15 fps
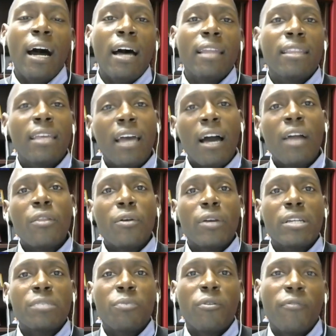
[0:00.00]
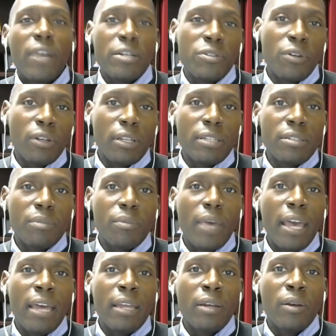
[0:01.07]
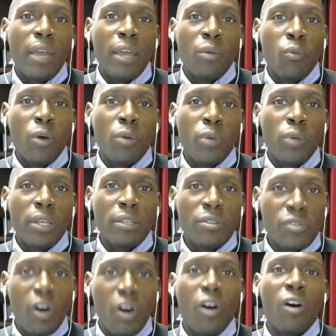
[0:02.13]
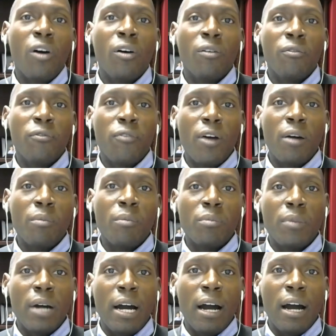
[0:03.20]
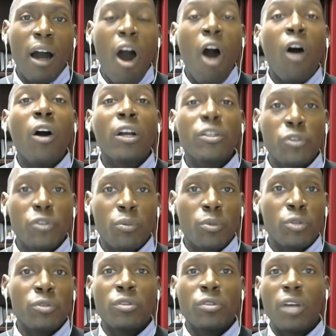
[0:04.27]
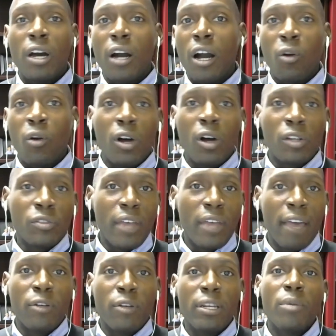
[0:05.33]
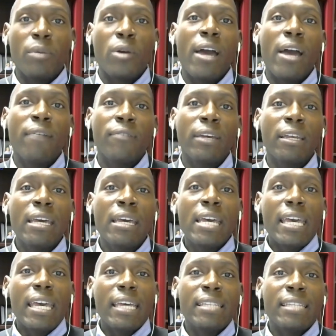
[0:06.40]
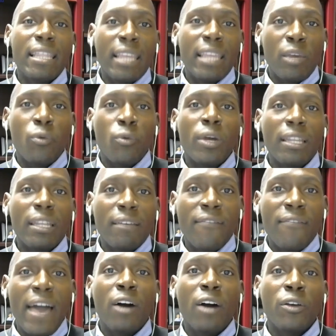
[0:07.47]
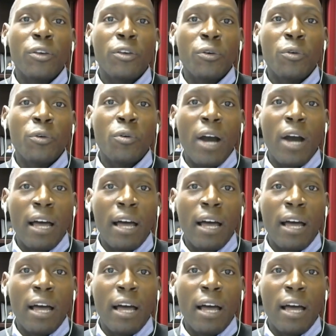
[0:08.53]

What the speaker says: The other is professionalism. And what we saw from all consumers across every demographic is that they really value